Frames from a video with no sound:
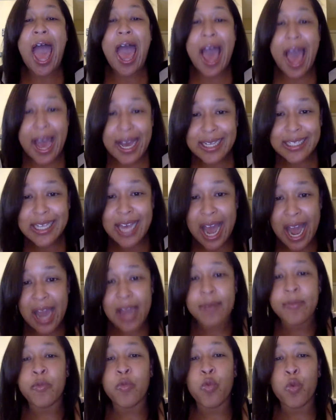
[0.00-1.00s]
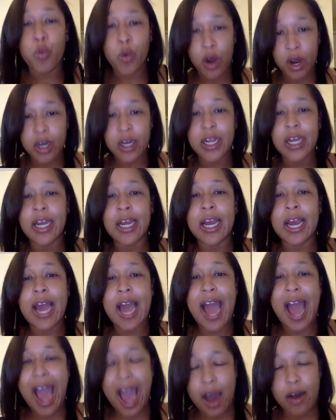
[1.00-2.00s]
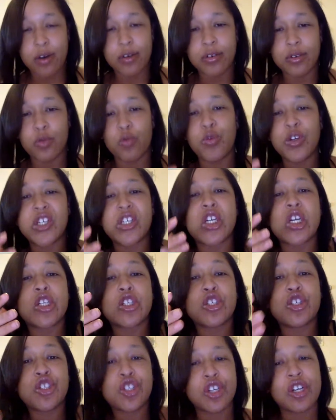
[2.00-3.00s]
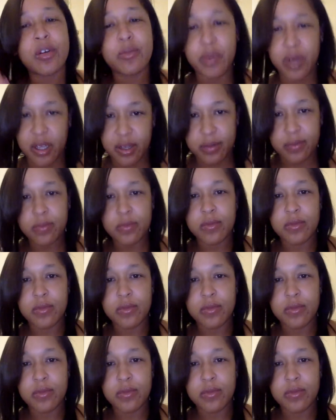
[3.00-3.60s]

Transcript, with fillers: as I'm working out, which should be